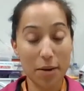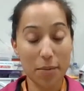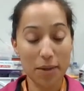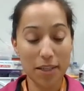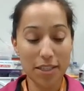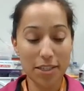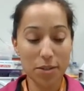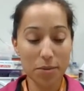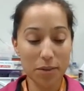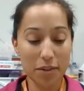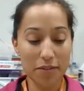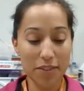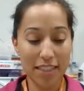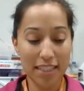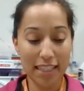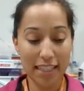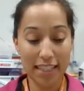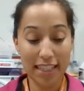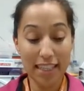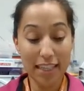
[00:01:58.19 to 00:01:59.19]
I wanted to
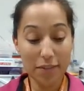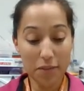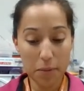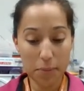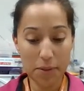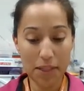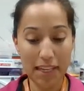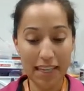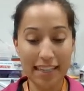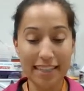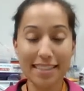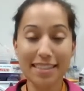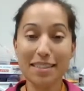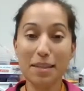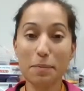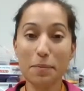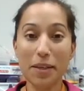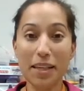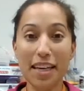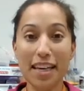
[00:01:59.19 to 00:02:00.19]
revisit KEVA planks
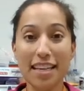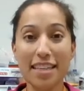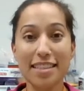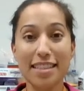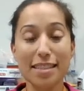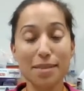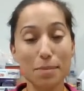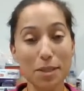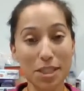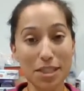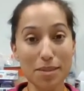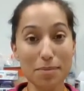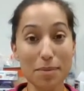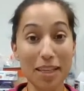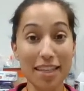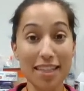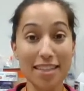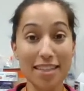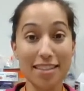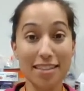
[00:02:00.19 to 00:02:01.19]
because as much as my
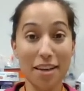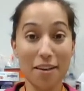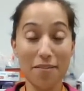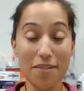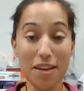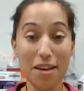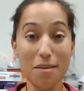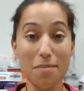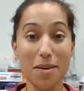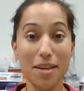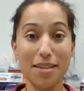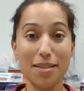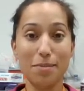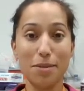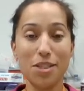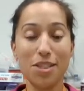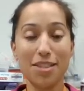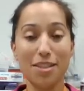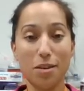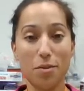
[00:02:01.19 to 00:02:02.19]
kids love them and as
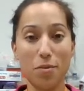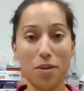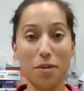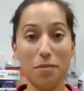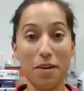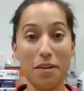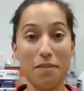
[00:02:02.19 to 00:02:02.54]
much as they're one of